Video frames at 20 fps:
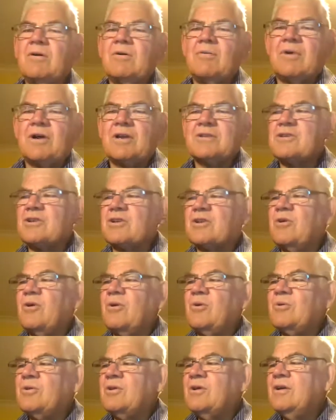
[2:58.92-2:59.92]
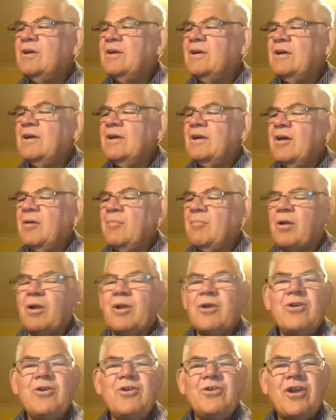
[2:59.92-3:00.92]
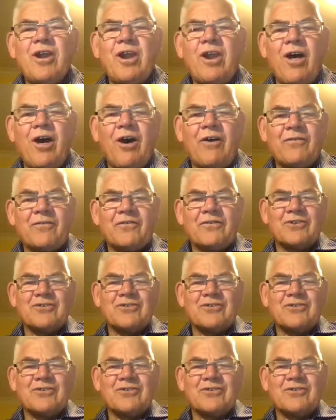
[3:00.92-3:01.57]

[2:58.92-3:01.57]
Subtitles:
What is it called? Balloon Aloft